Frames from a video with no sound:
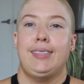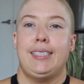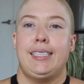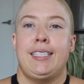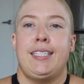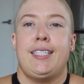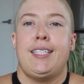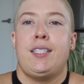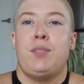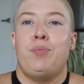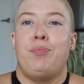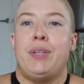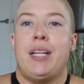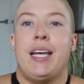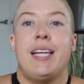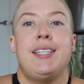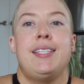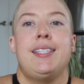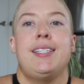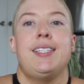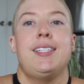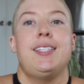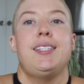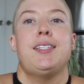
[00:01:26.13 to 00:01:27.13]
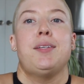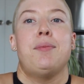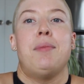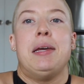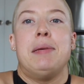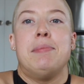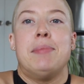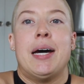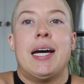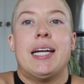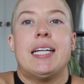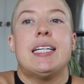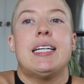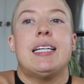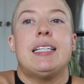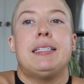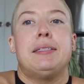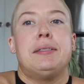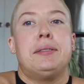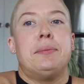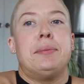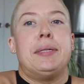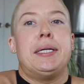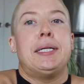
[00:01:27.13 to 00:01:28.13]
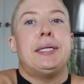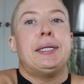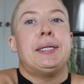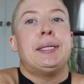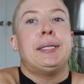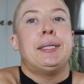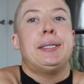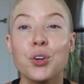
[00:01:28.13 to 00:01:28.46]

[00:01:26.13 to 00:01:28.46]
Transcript: It just blends into my body a little better.